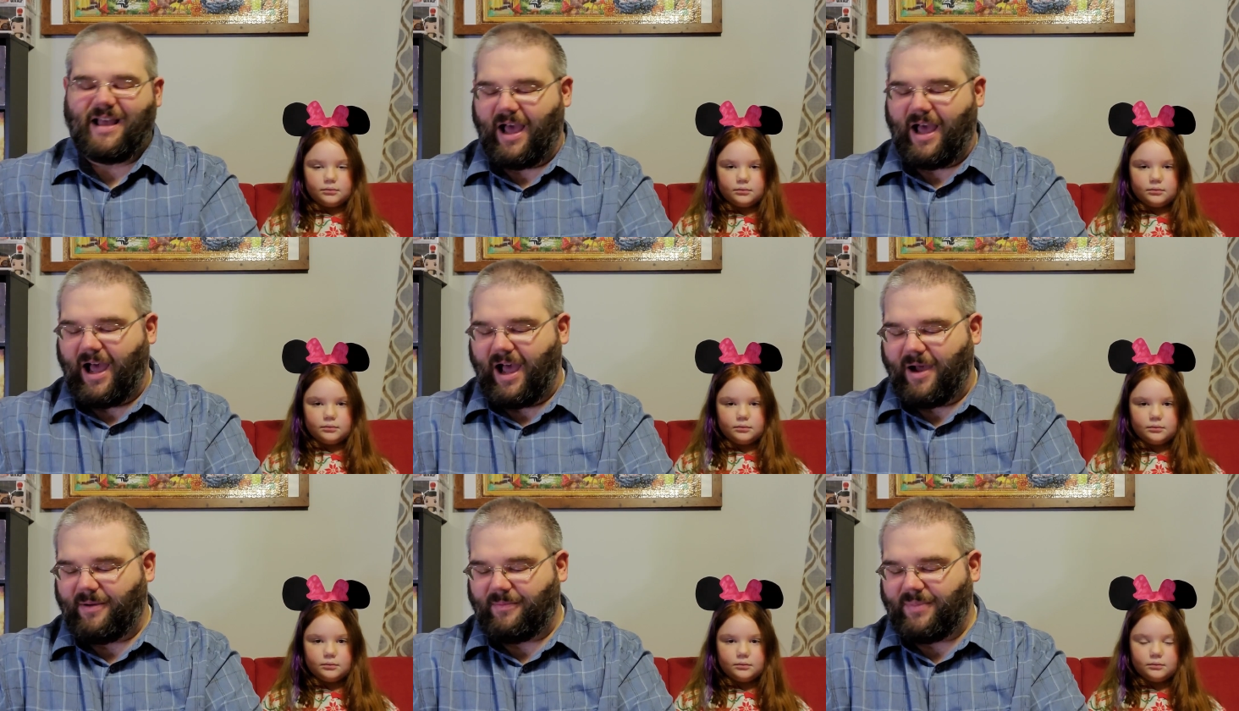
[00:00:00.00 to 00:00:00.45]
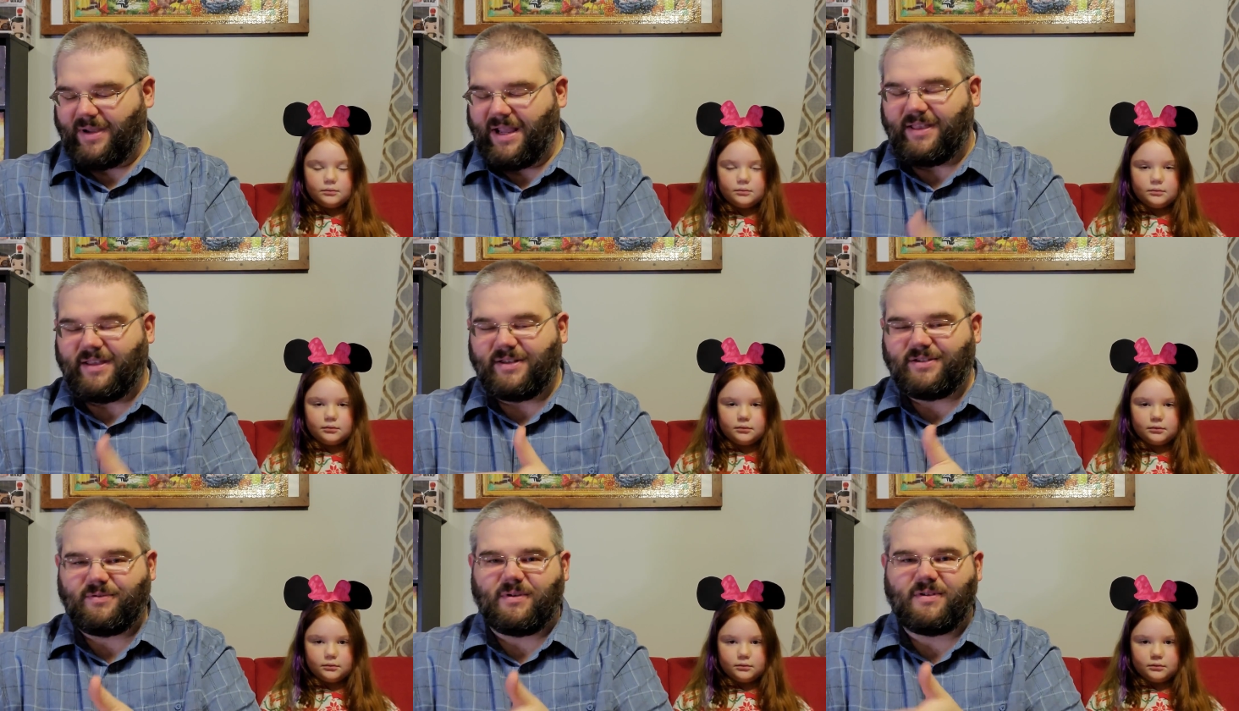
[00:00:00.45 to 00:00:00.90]
Speaker 1: Um, but
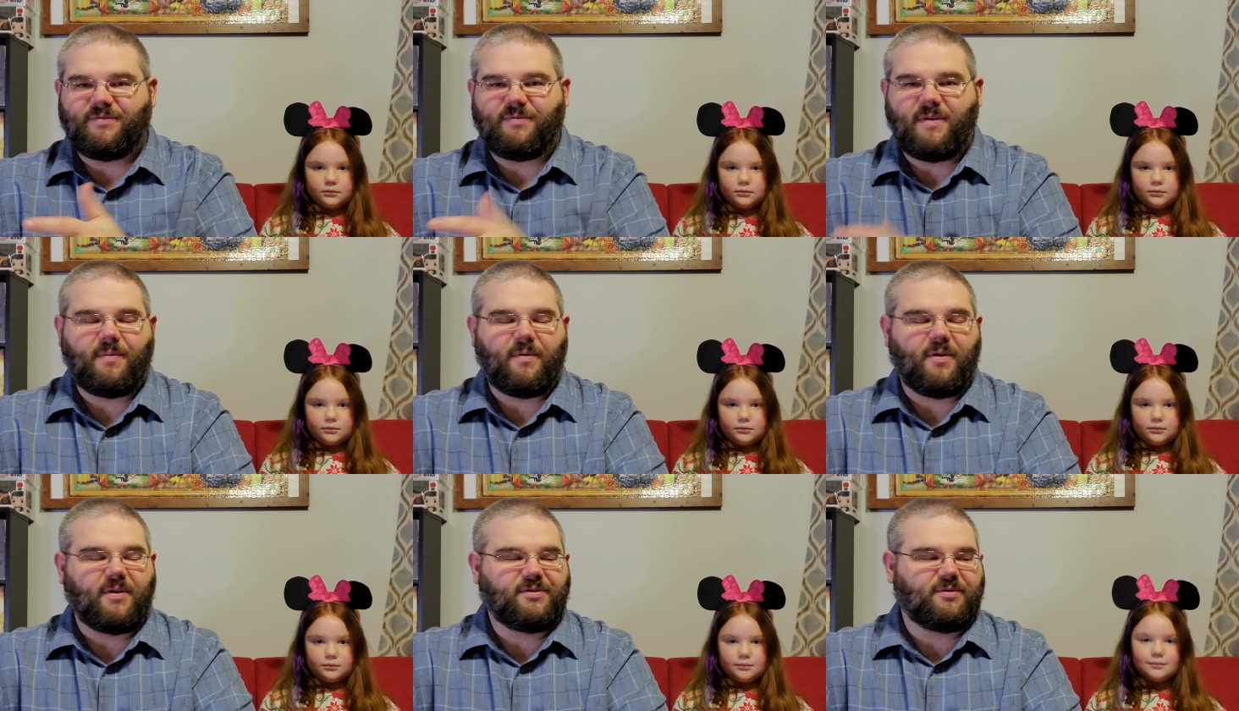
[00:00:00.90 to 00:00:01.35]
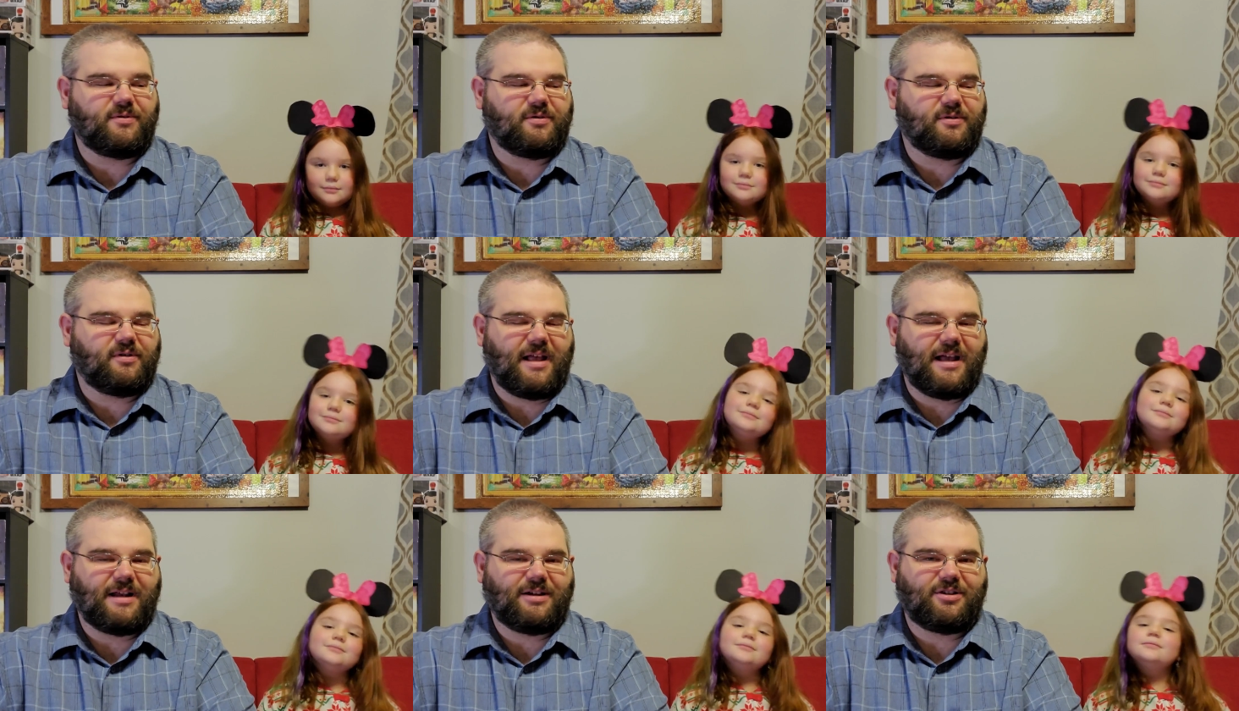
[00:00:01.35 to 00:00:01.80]
yeah, these are ones from my personal
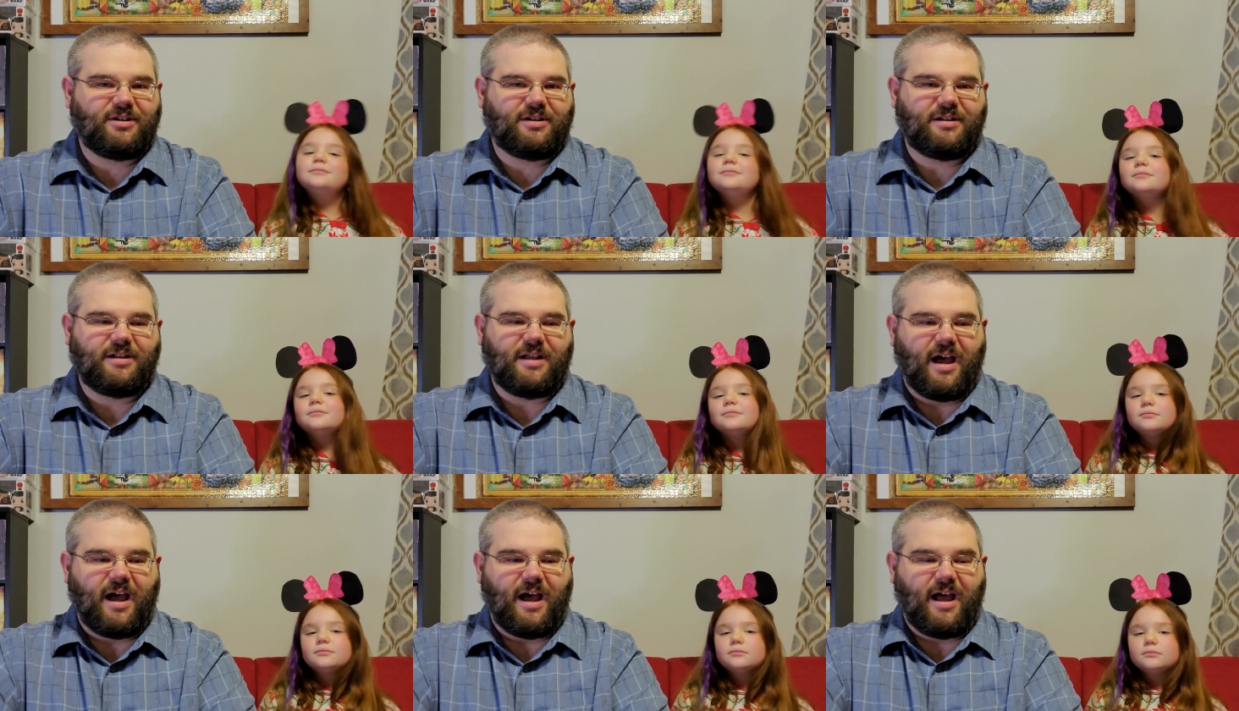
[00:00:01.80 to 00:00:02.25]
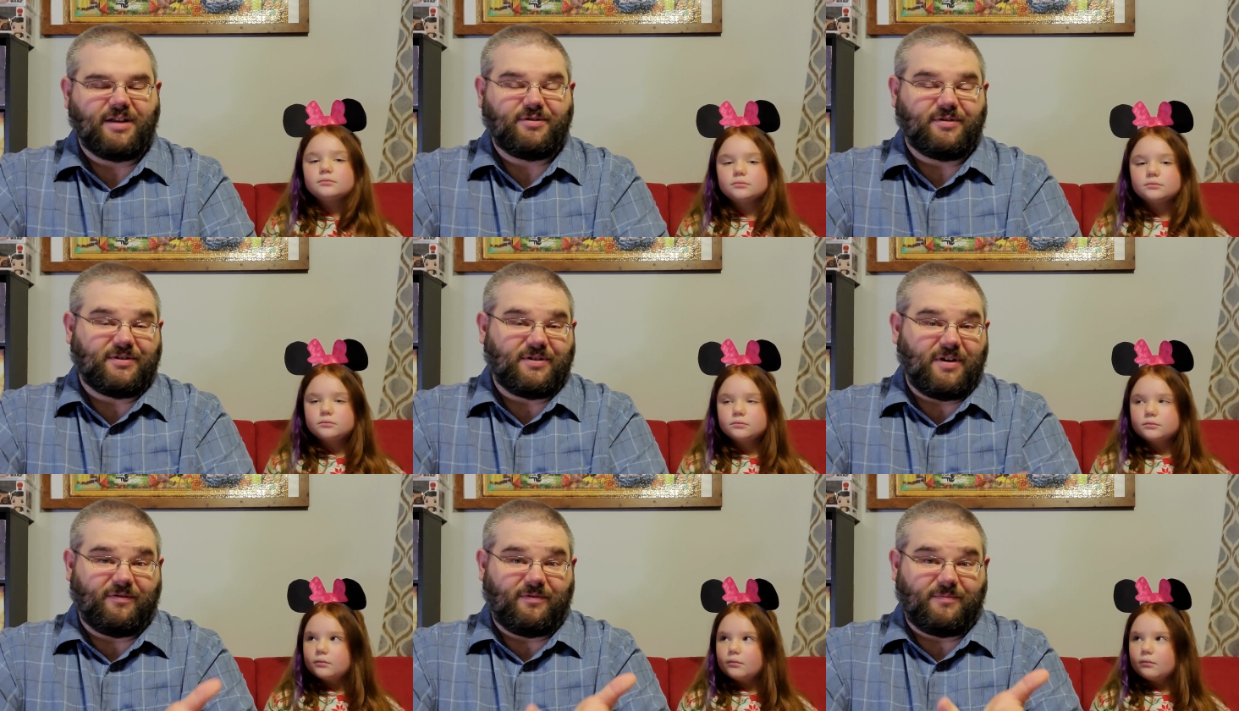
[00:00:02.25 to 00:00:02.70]
collection. Uh, as
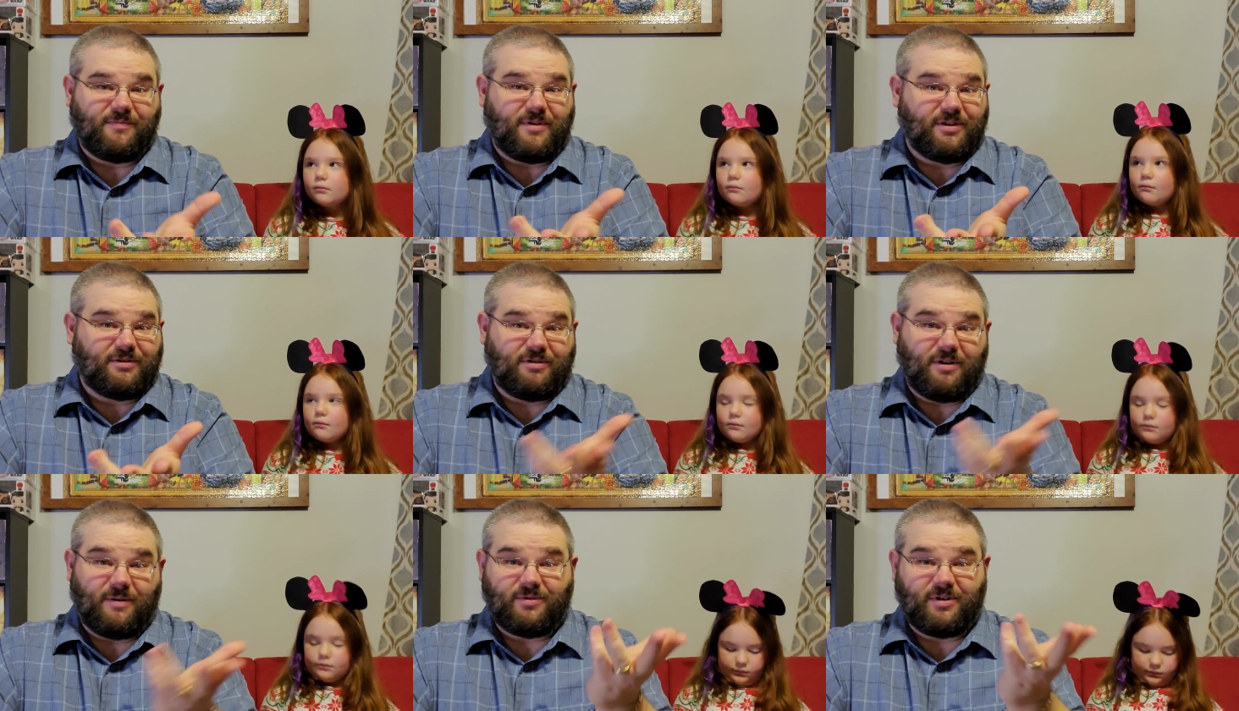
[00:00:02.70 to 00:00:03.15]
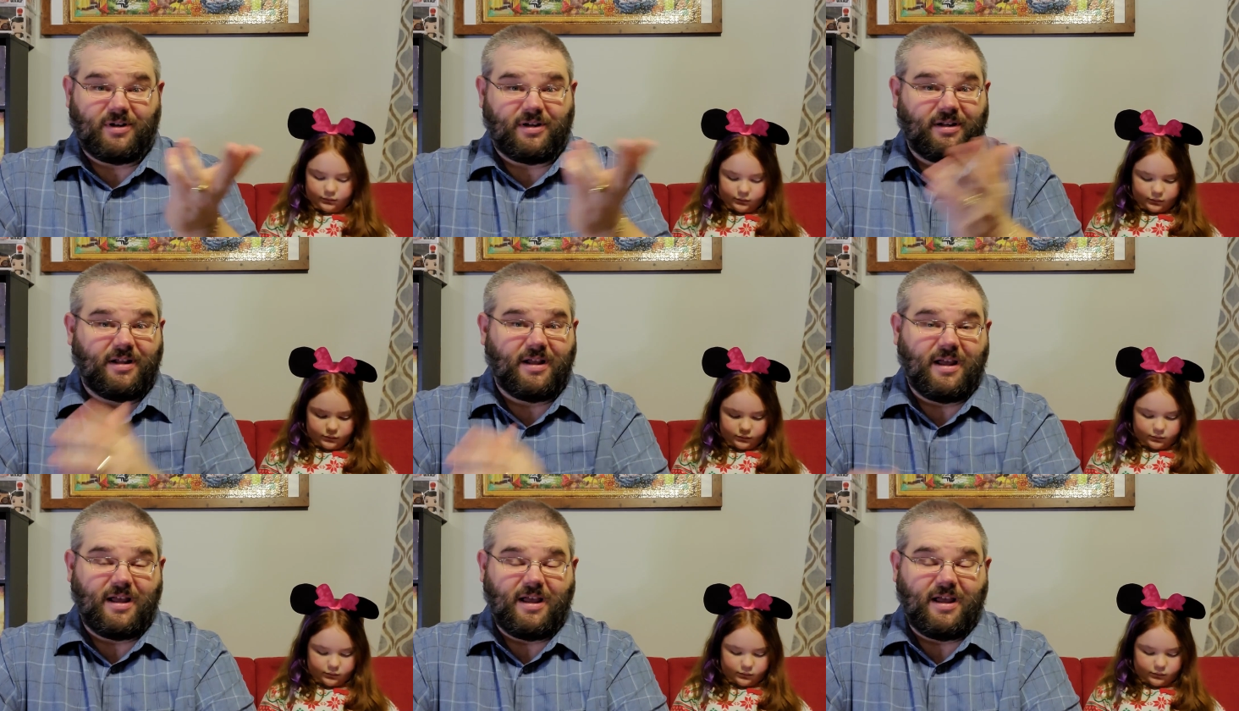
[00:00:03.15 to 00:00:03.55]
you saw from the description,